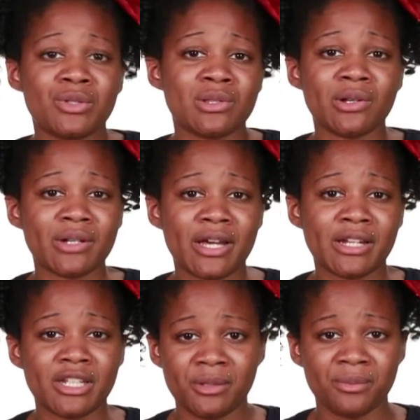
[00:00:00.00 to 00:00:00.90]
You just learn
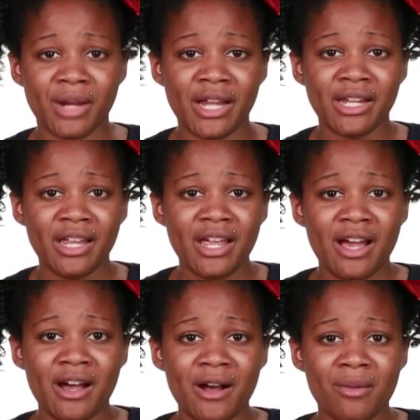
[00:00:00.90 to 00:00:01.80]
how to eat right.
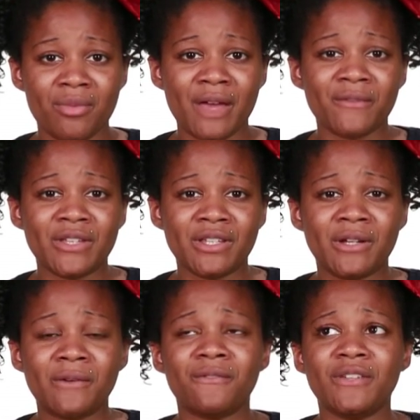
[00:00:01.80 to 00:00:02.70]
That
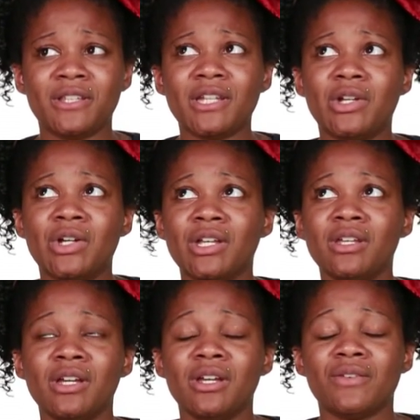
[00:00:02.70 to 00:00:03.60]
feeling of feeling
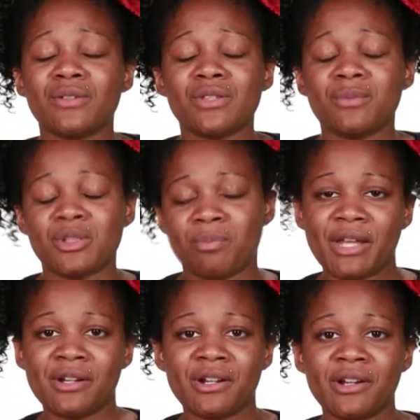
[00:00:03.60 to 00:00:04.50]
good feels so much
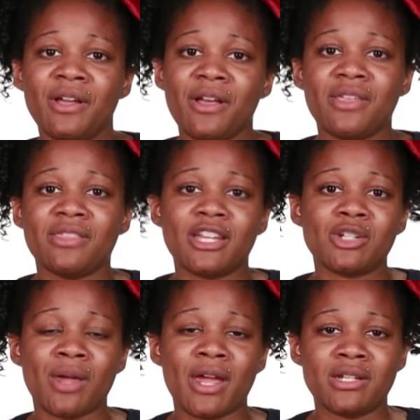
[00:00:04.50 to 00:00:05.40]
better than
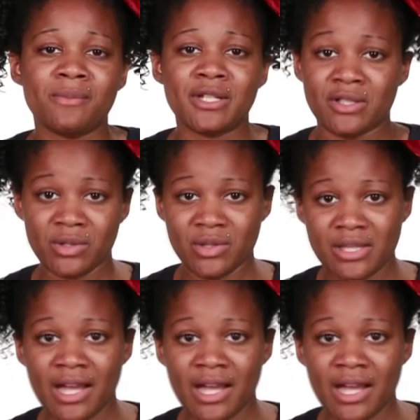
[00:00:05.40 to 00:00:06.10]
like trying to be a certain